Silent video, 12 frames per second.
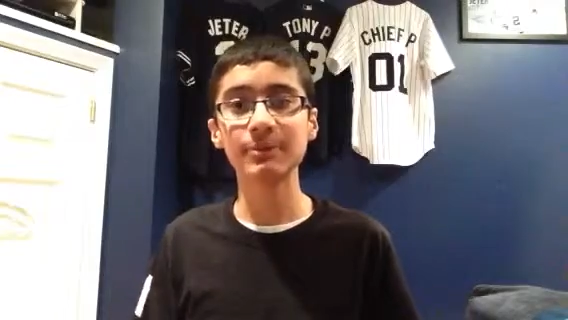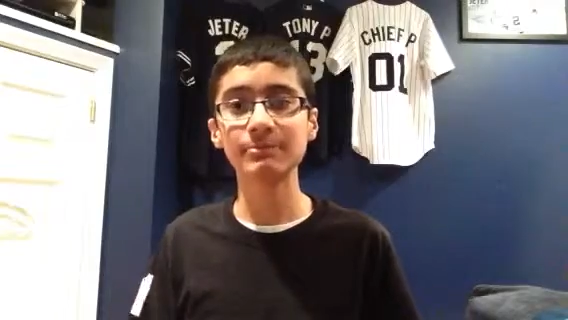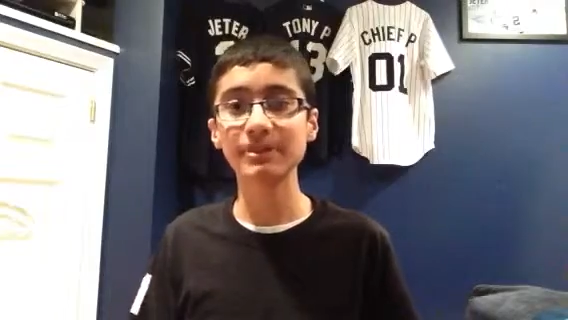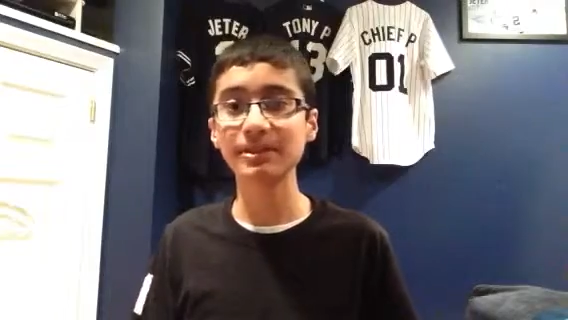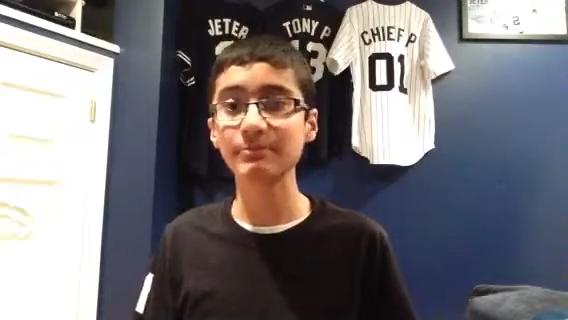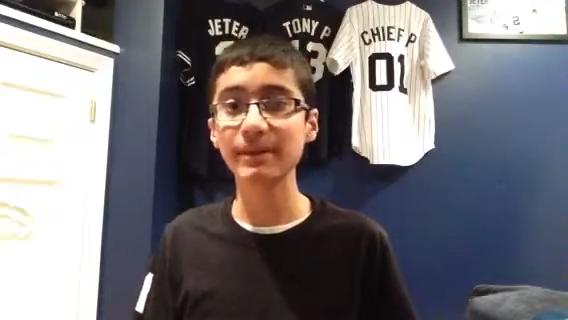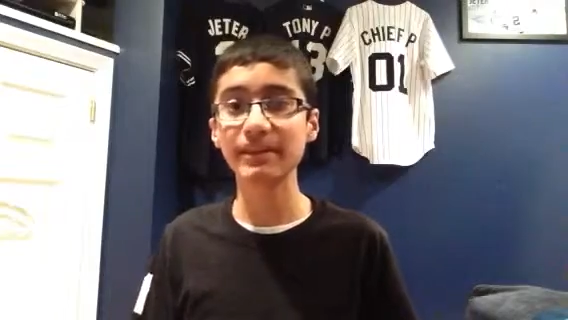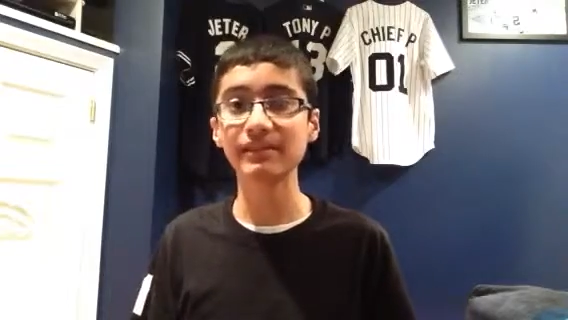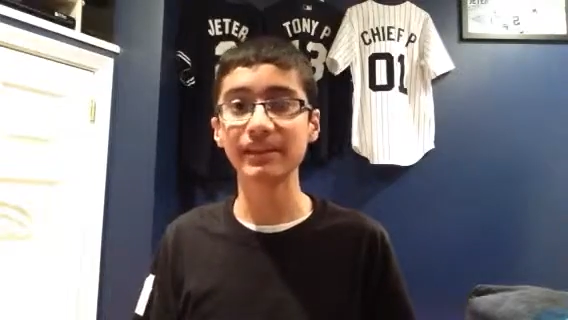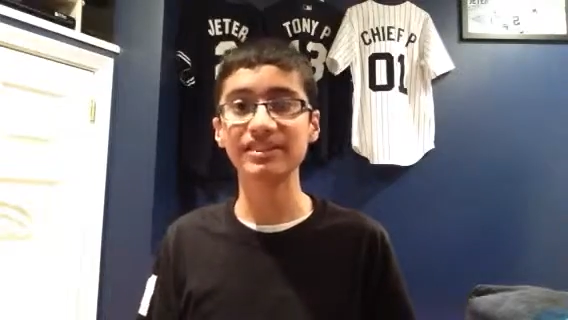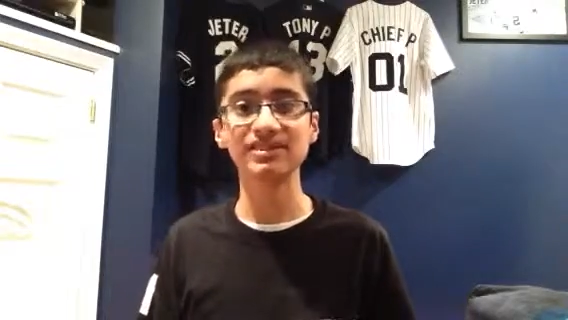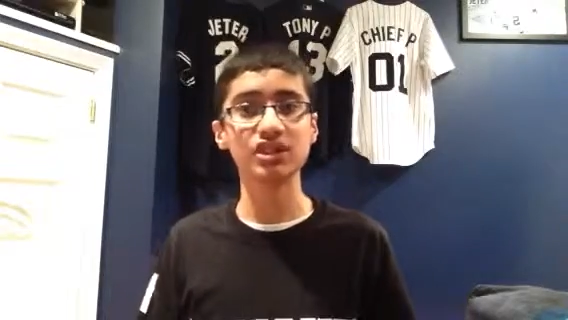but me
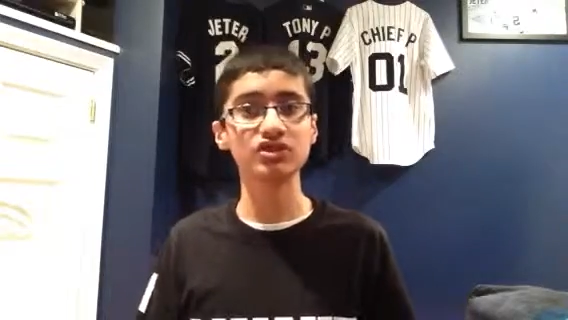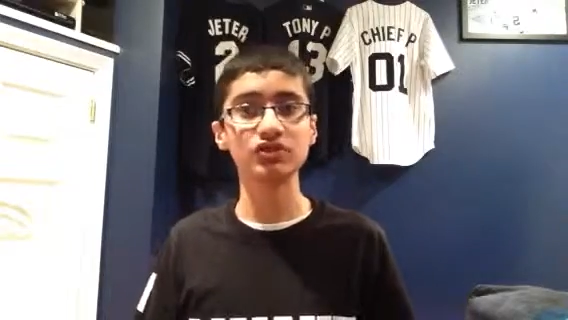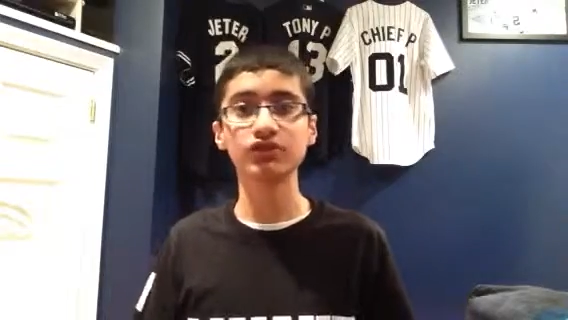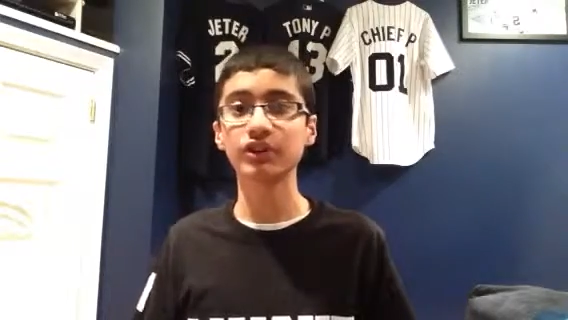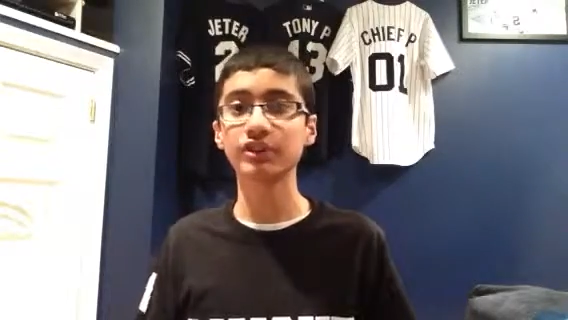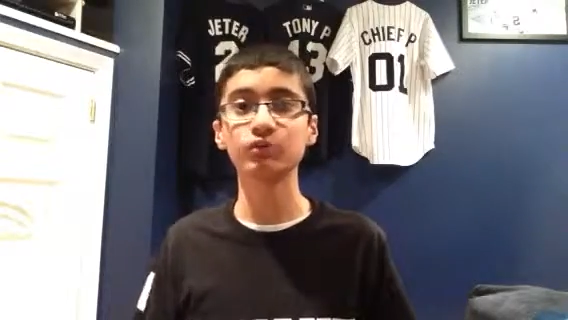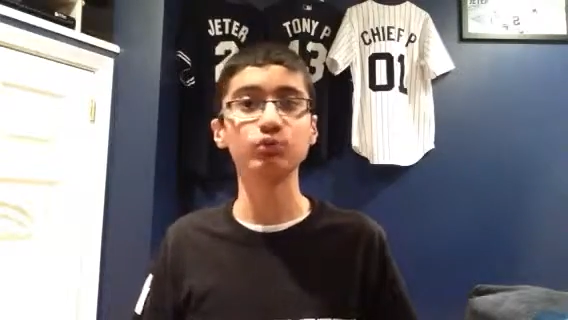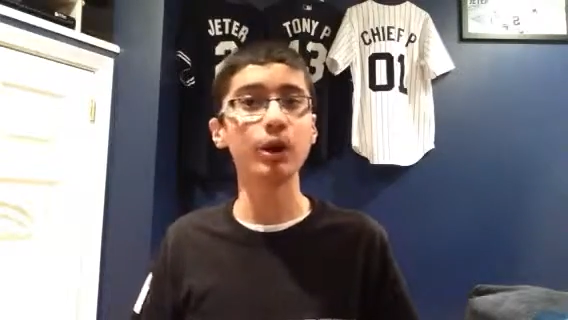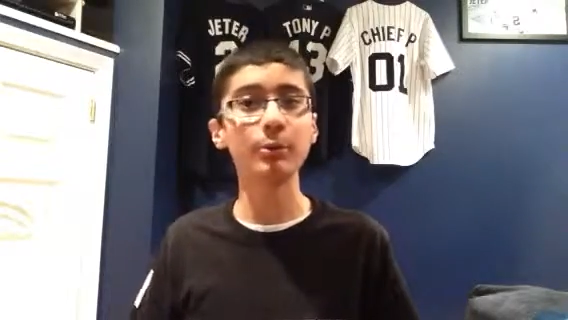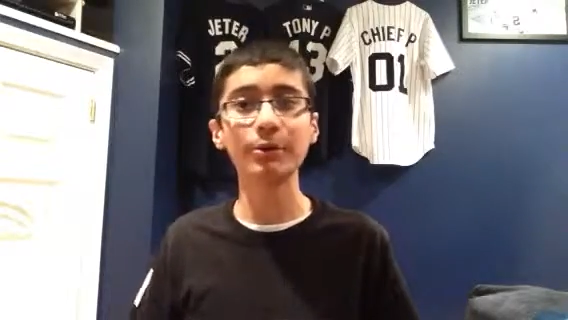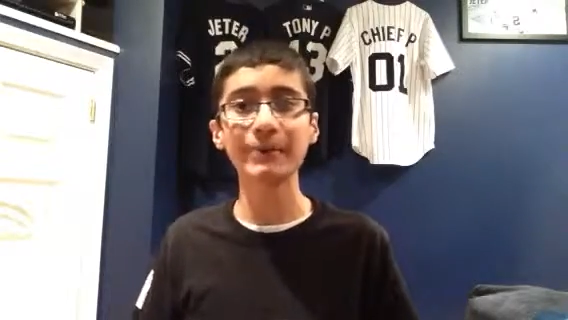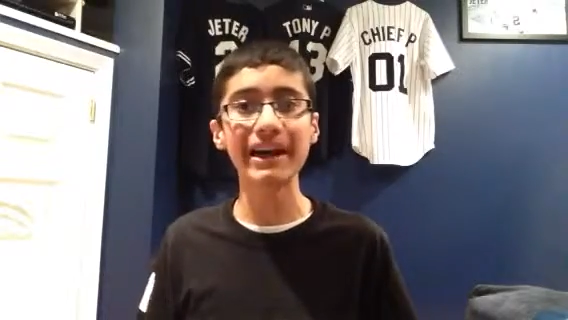being like such a freaking
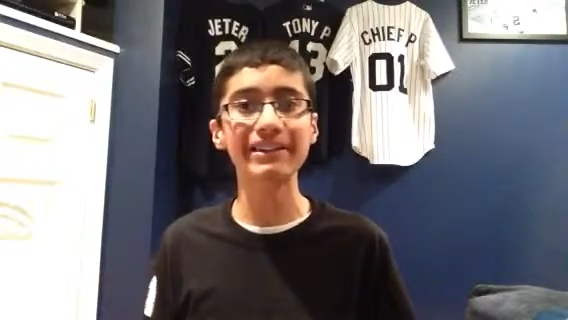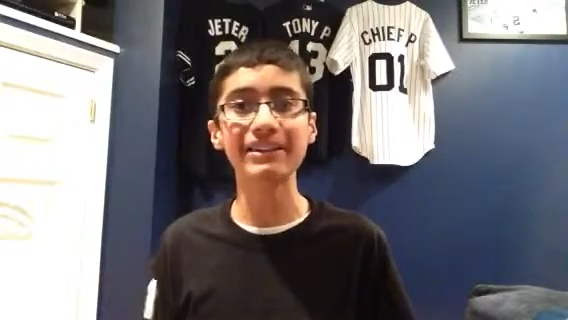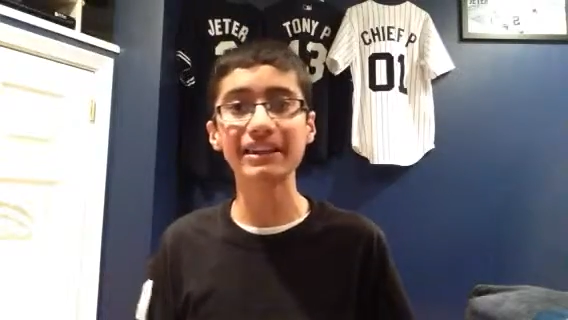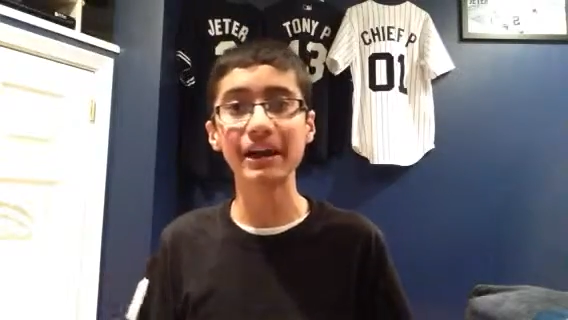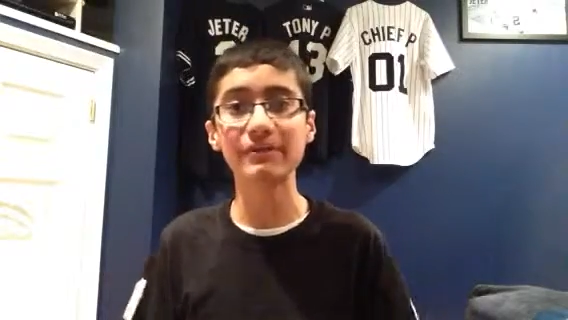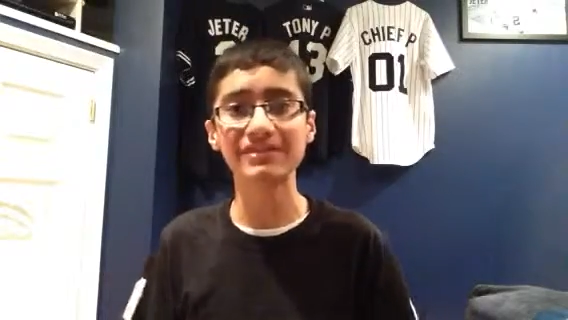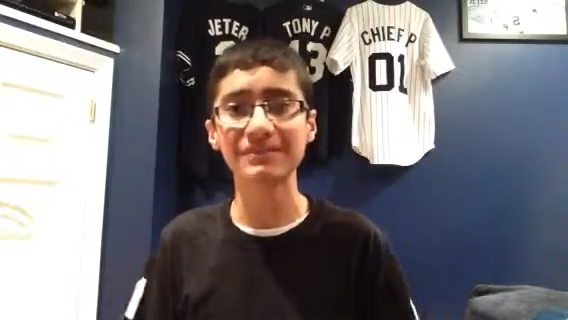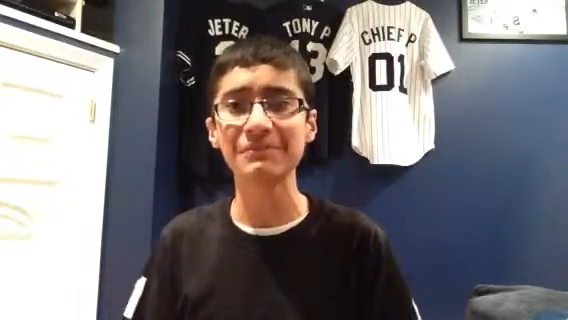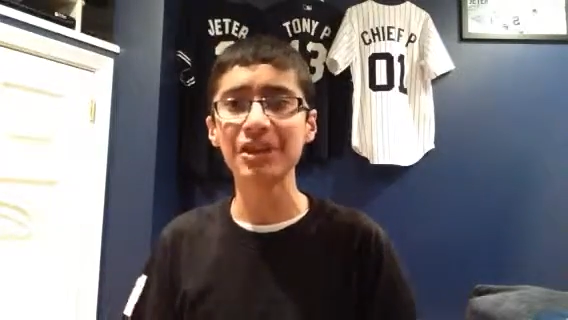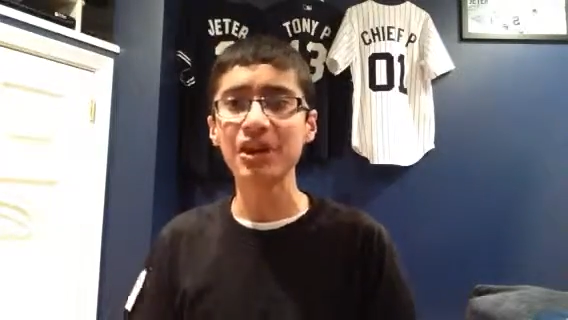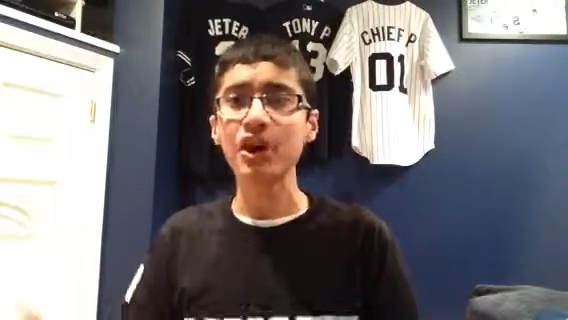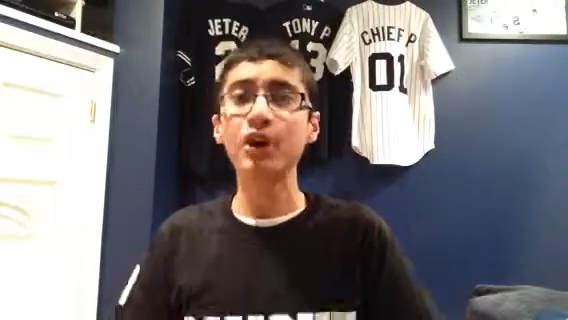rebel back then, I was like,